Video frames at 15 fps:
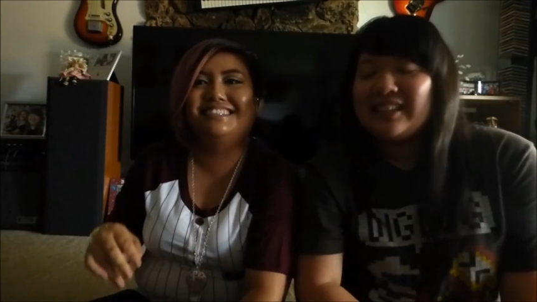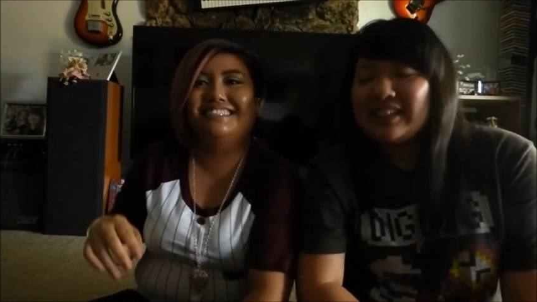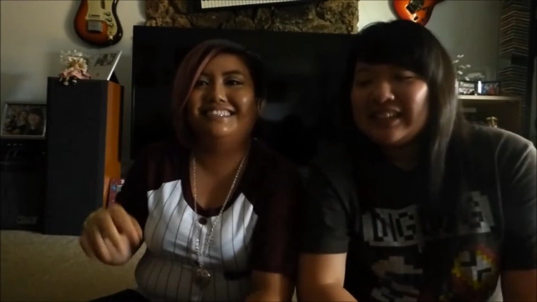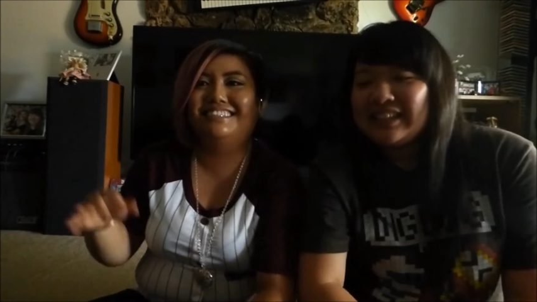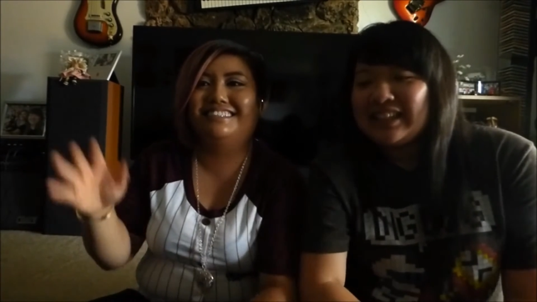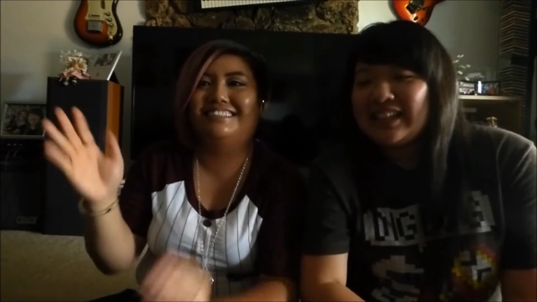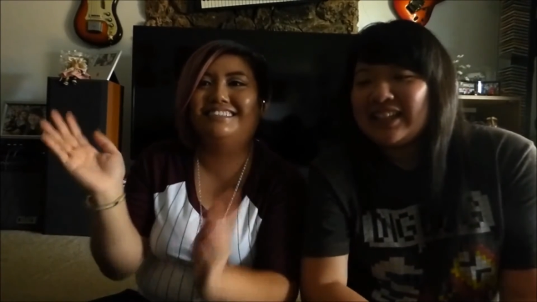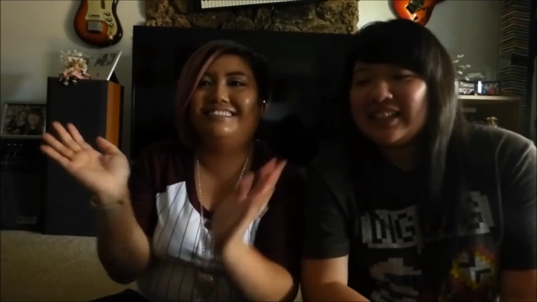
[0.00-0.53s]

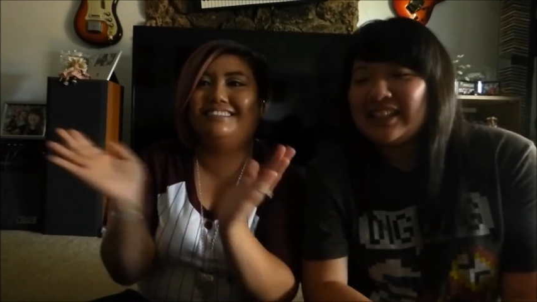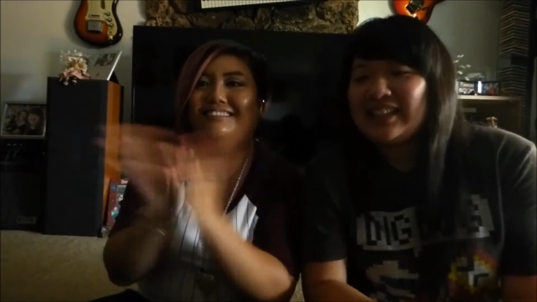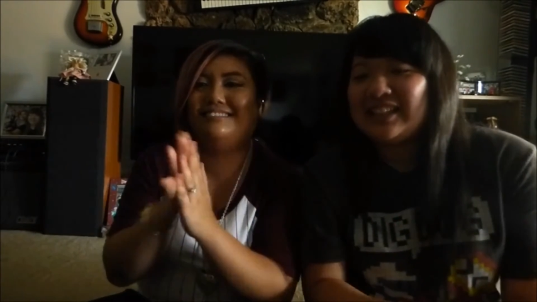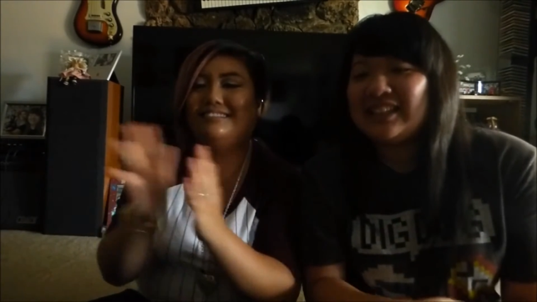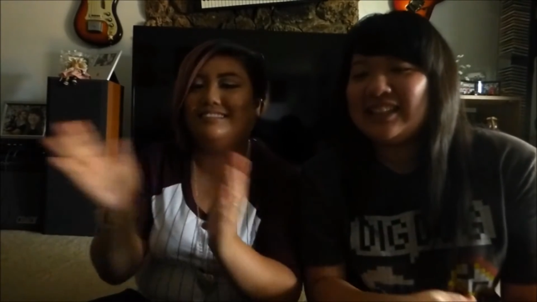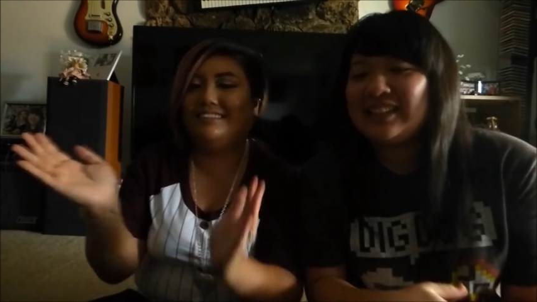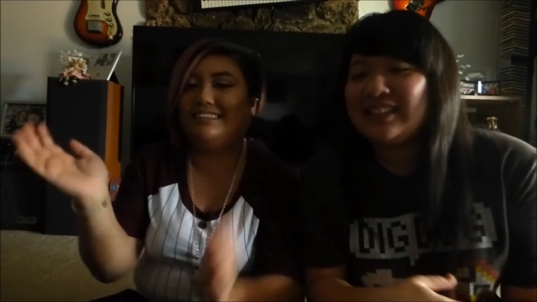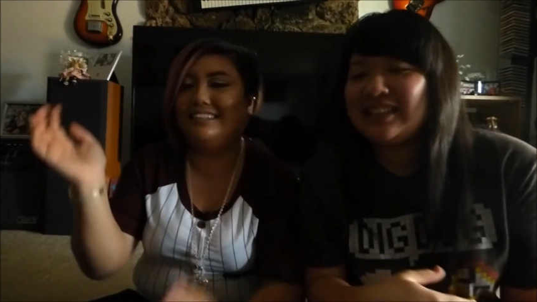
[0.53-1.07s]
Speaker 1: Okay,
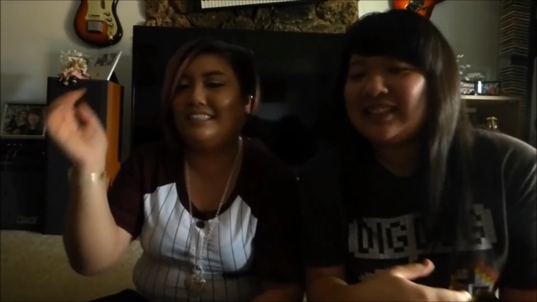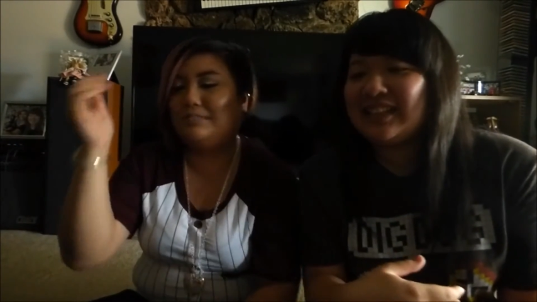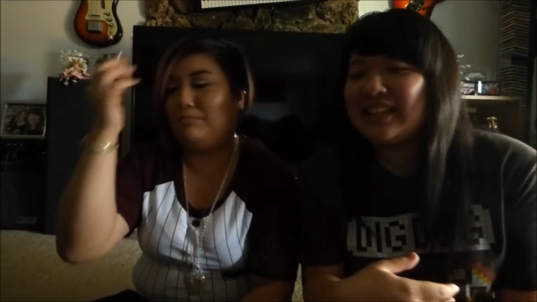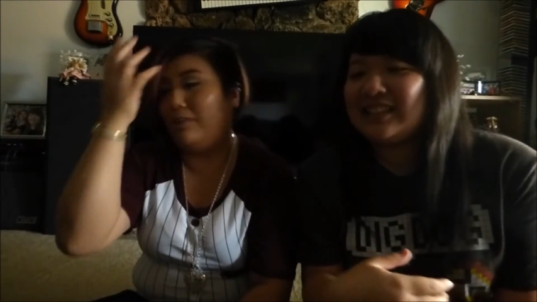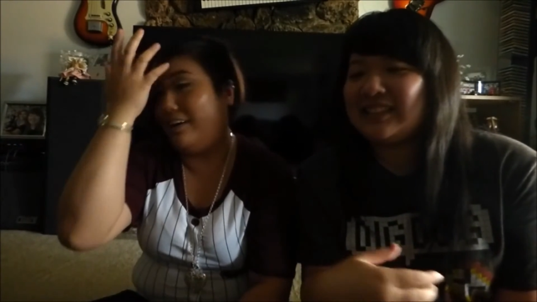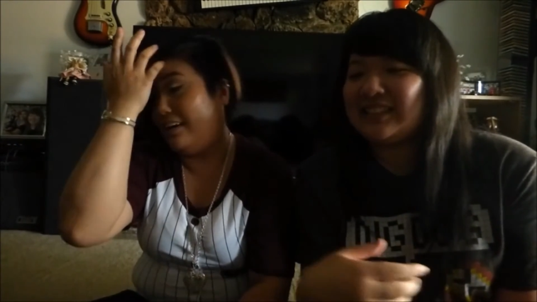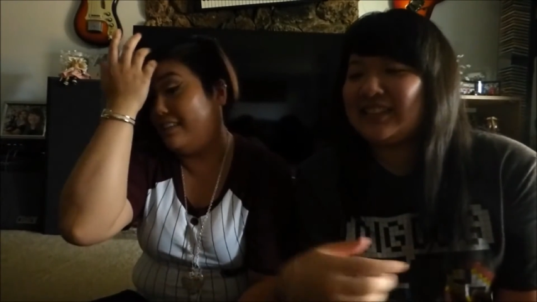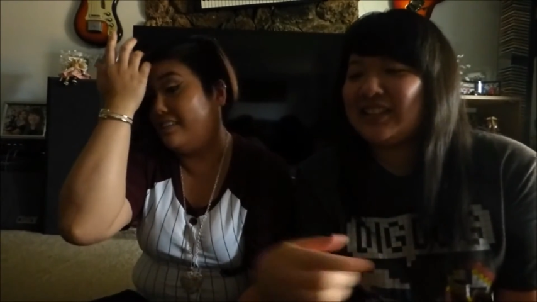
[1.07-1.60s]
let's, let's get
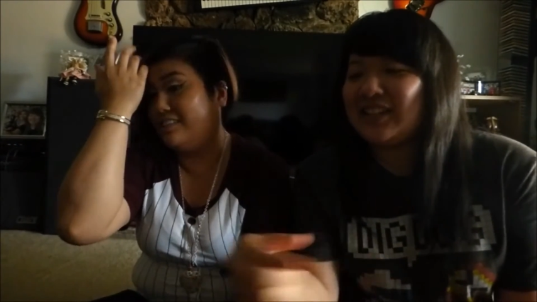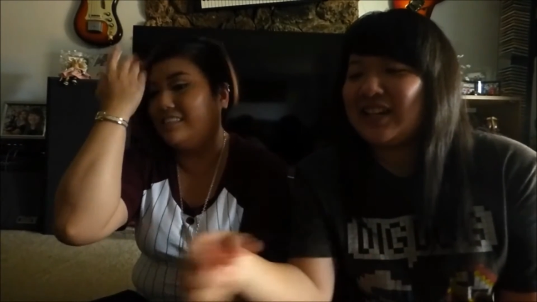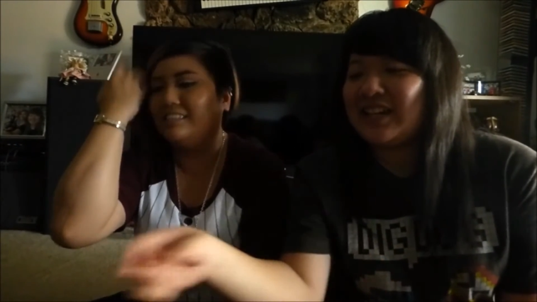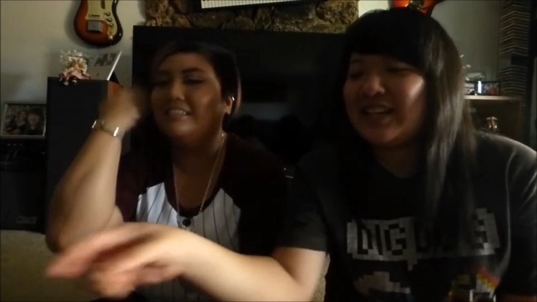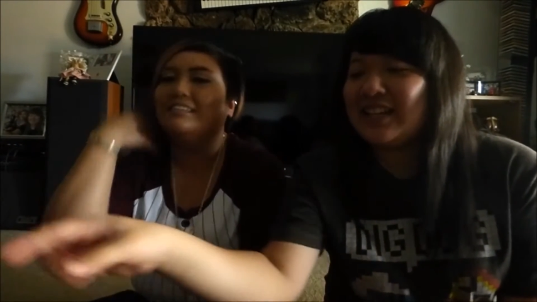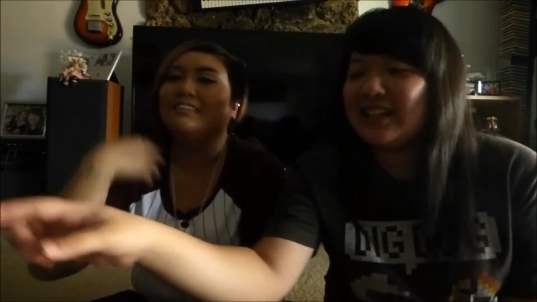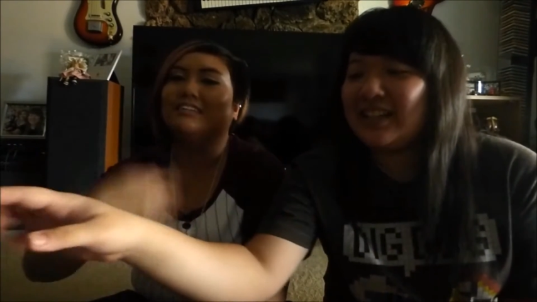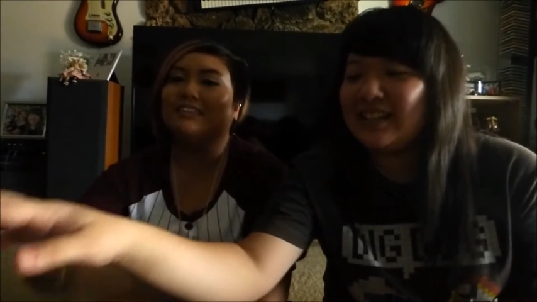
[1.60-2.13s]
watch.
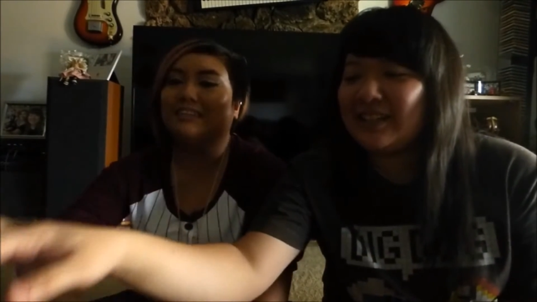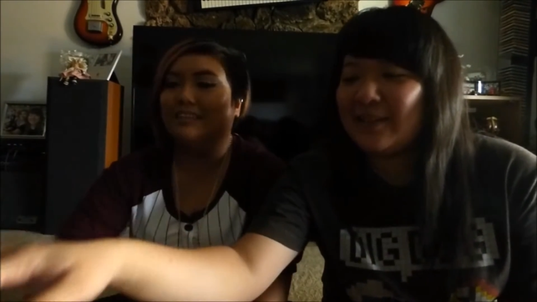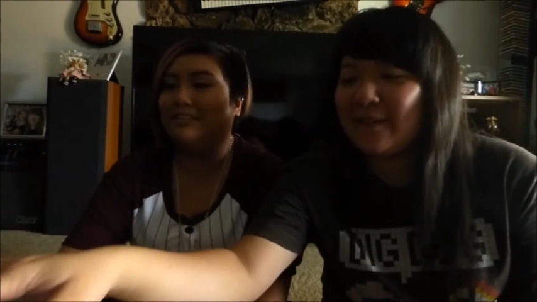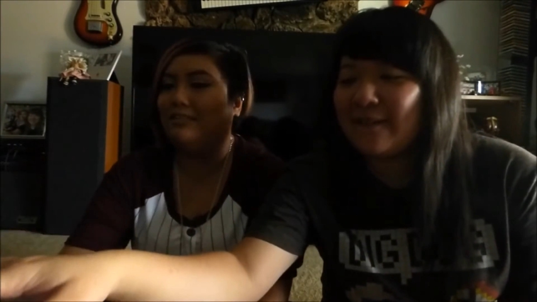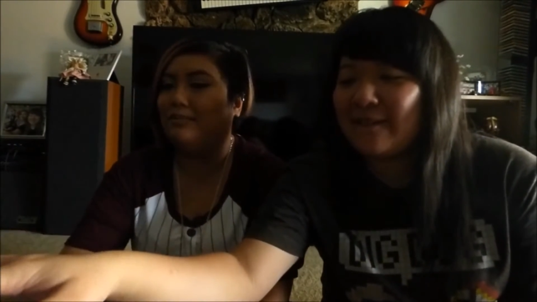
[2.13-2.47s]
started.